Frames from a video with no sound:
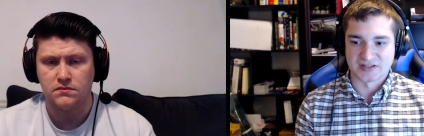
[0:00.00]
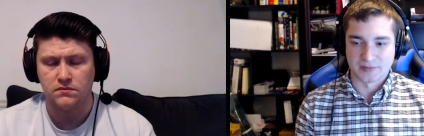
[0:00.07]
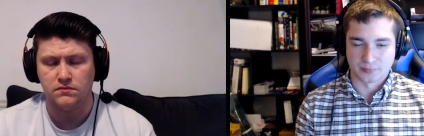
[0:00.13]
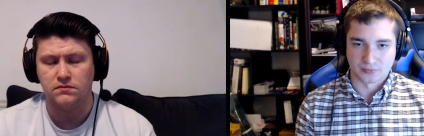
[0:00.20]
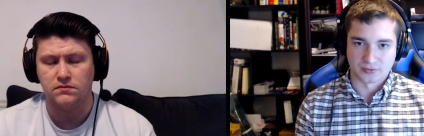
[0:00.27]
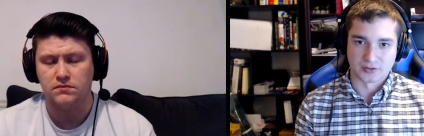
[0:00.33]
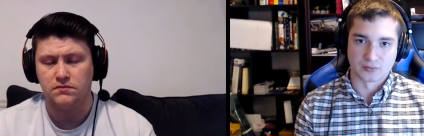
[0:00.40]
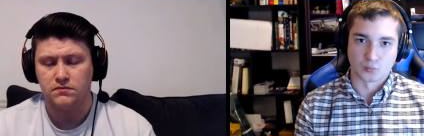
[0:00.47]

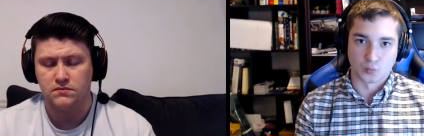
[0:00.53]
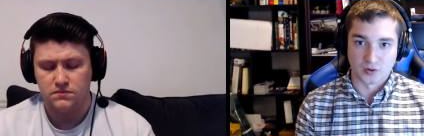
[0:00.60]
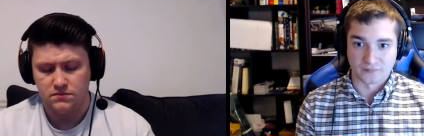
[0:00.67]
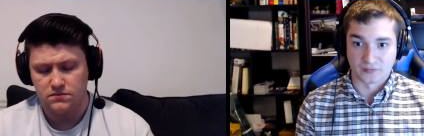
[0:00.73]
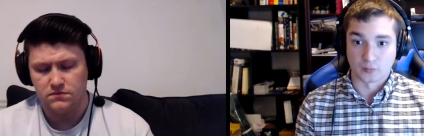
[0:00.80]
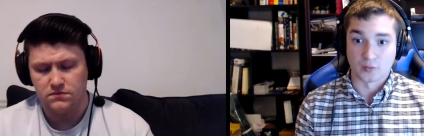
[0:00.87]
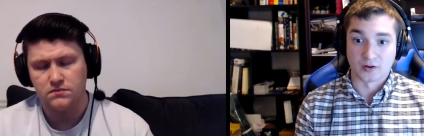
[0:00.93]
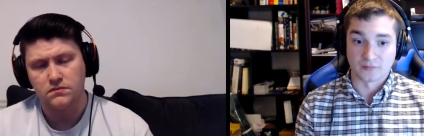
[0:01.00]
Speaker 1: typically mm-hmm. one for
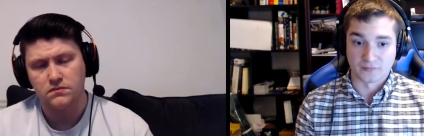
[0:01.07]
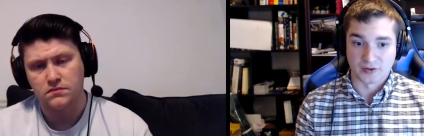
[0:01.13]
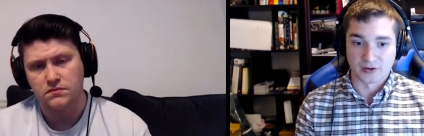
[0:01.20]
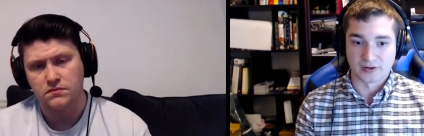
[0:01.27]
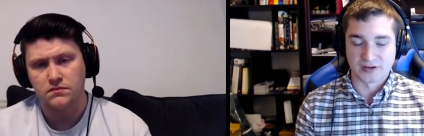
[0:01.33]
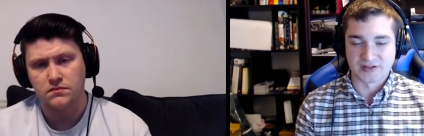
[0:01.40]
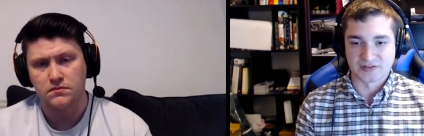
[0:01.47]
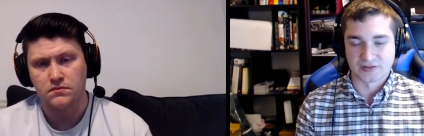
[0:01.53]
one very
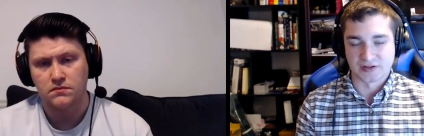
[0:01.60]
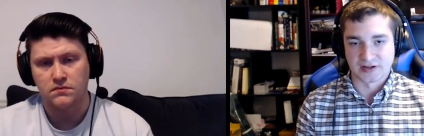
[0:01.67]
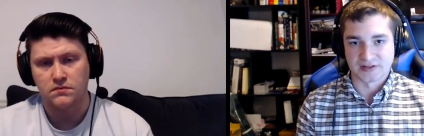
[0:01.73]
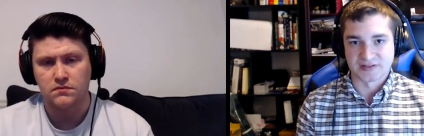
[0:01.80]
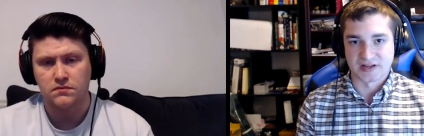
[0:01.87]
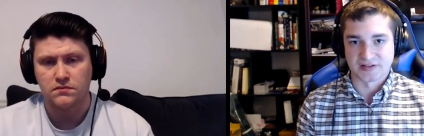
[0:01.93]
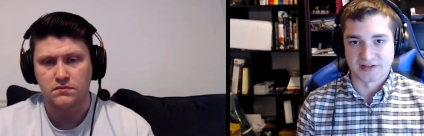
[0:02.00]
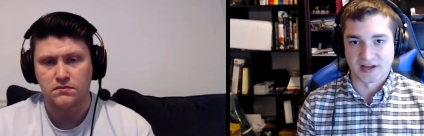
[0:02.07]
easily against
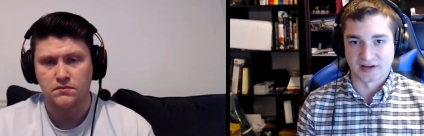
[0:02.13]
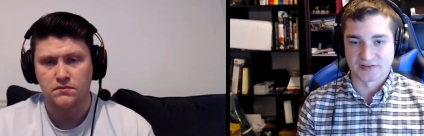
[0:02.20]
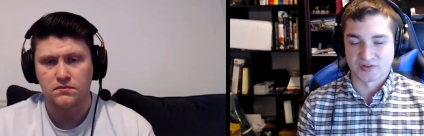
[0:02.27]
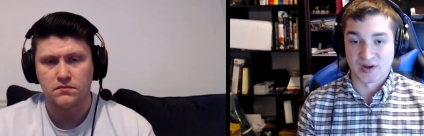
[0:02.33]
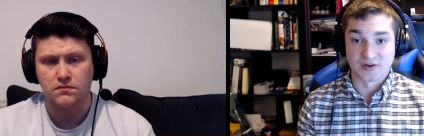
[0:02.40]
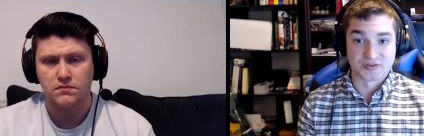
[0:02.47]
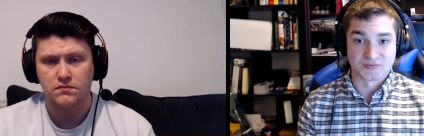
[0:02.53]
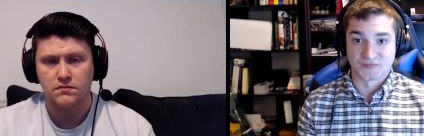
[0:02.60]
that deck. So I
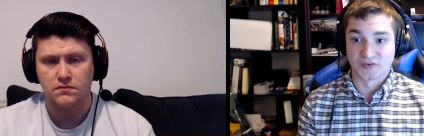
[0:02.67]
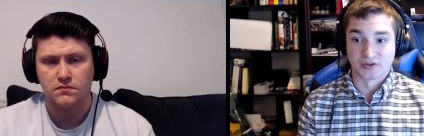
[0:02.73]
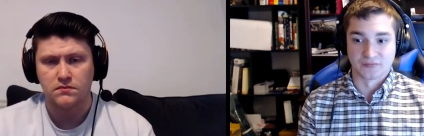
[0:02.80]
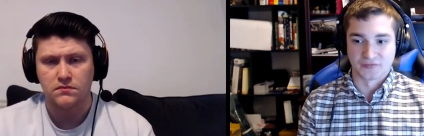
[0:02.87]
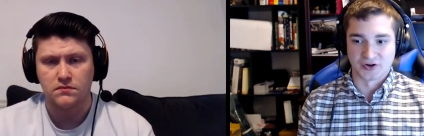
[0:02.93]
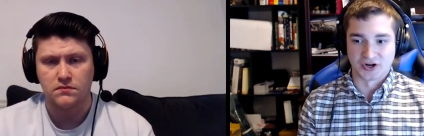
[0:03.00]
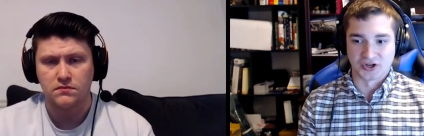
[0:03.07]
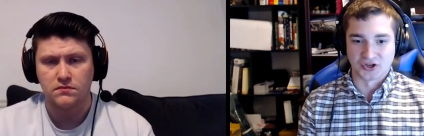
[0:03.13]
was feeling
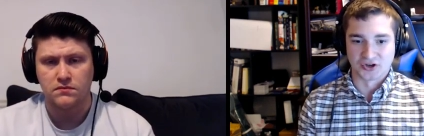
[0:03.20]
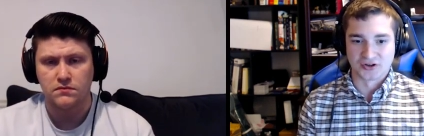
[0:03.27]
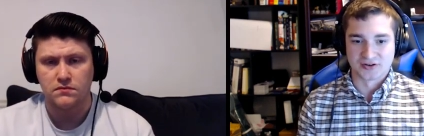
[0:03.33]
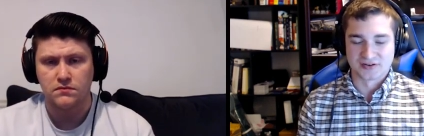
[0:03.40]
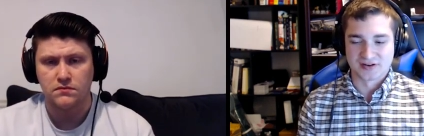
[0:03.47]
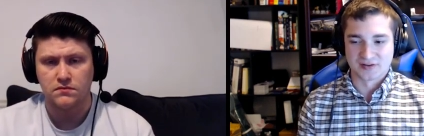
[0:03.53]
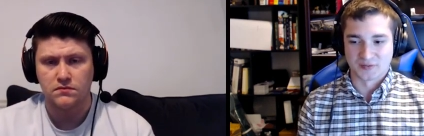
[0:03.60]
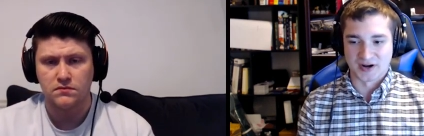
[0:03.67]
very good,
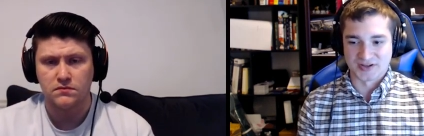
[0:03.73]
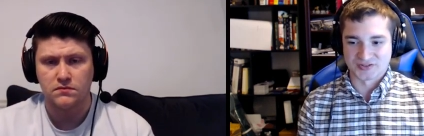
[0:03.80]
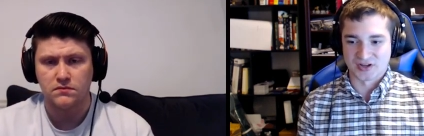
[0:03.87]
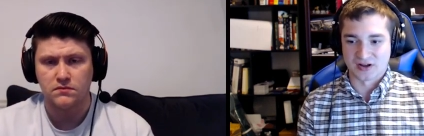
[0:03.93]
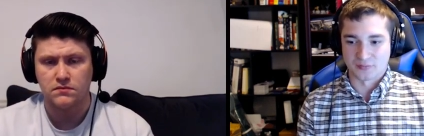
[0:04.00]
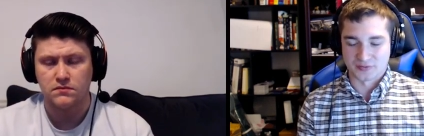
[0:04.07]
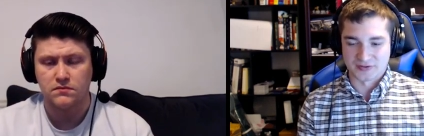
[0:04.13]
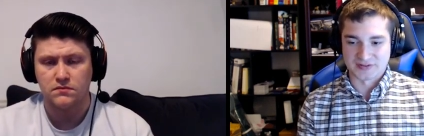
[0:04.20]
and when I saw
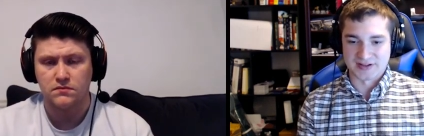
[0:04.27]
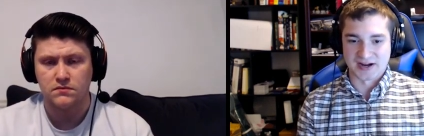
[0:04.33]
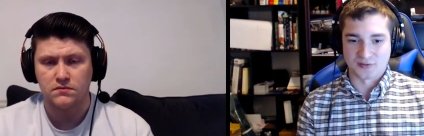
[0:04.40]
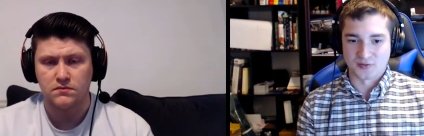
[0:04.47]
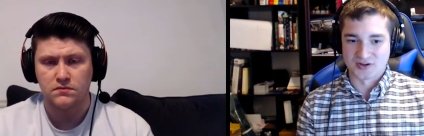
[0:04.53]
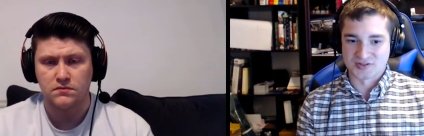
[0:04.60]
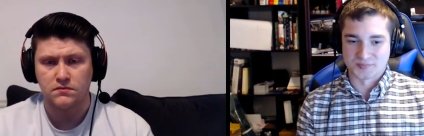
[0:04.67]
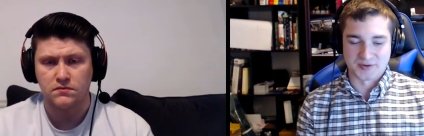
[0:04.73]
what the deck
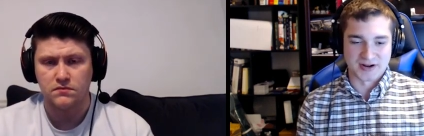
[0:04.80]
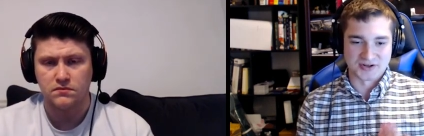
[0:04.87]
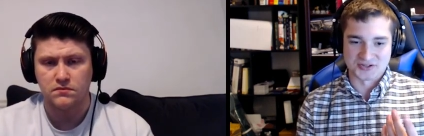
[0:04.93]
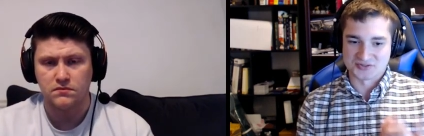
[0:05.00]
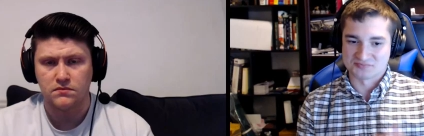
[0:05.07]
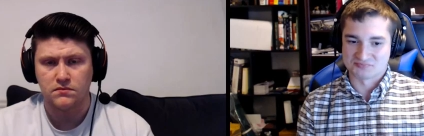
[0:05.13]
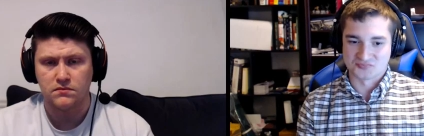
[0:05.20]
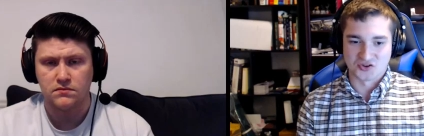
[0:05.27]
was, but I just
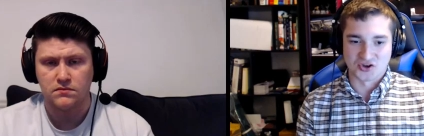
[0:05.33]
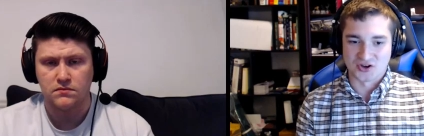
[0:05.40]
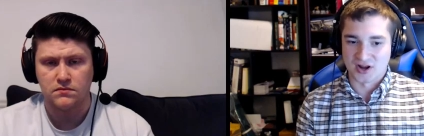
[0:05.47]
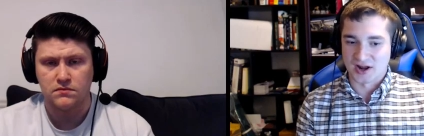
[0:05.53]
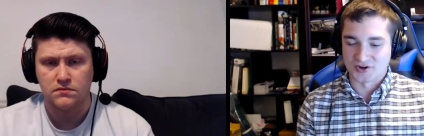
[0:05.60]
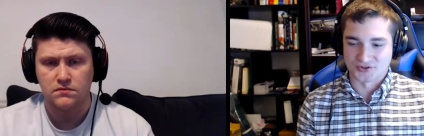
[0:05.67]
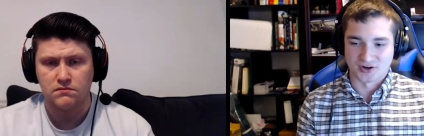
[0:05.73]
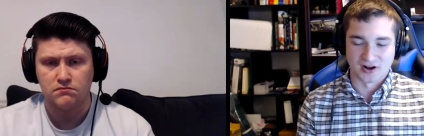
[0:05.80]
could not
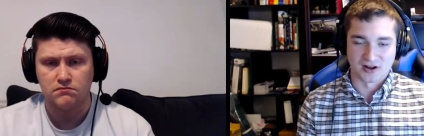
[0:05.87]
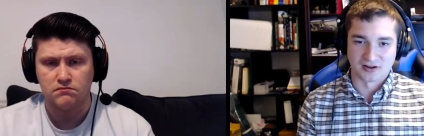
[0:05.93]
draw